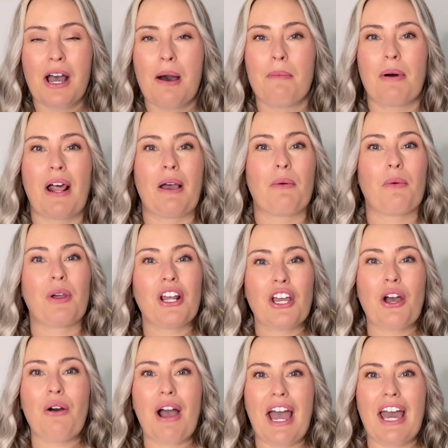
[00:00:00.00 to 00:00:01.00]
But I want to
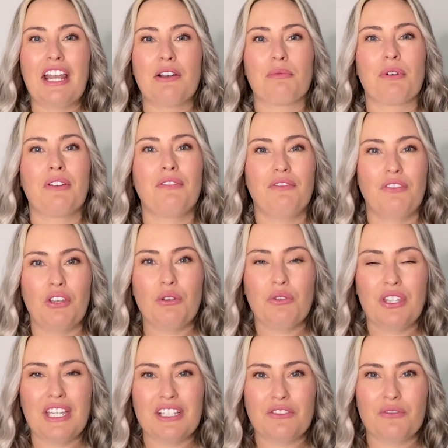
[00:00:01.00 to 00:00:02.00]
go ahead and review
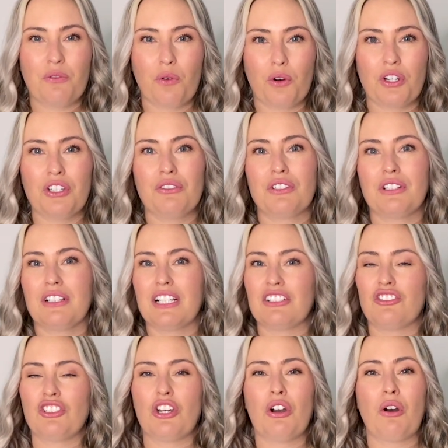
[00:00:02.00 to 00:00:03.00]
these for you to let
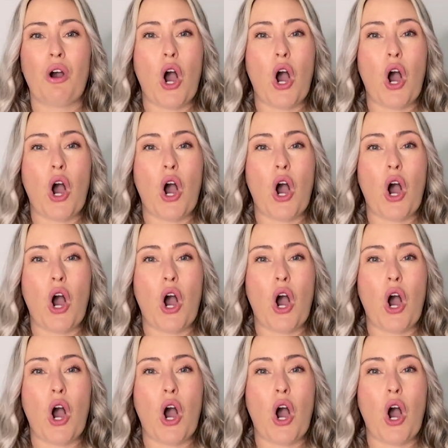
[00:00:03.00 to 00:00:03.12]
you know,